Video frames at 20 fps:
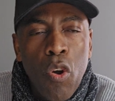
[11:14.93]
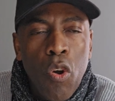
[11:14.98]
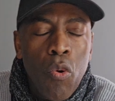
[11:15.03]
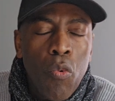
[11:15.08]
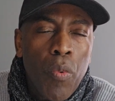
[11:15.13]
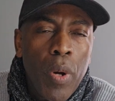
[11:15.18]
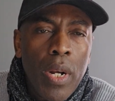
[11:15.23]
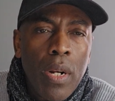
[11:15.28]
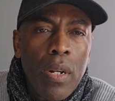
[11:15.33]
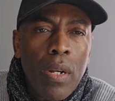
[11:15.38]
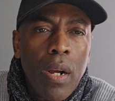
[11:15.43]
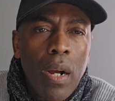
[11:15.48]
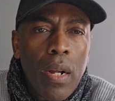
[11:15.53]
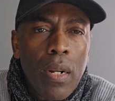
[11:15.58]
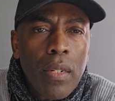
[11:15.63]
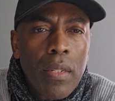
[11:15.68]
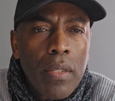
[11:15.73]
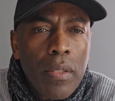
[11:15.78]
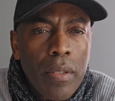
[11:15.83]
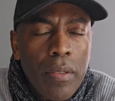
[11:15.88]
When
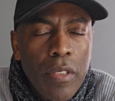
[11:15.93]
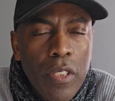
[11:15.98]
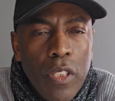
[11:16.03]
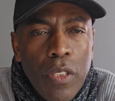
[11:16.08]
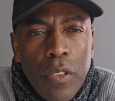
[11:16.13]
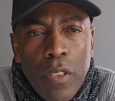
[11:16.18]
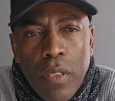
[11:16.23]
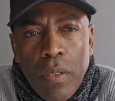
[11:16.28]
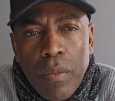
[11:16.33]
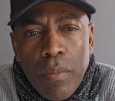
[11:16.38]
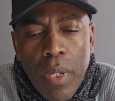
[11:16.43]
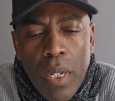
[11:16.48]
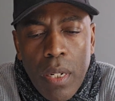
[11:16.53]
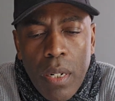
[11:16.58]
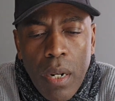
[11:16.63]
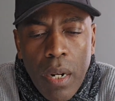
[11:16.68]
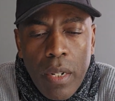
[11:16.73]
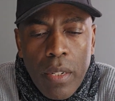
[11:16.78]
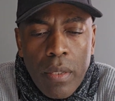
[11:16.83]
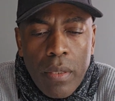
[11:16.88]
God, when
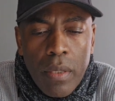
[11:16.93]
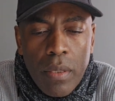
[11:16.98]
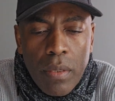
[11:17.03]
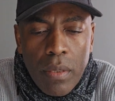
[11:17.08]
God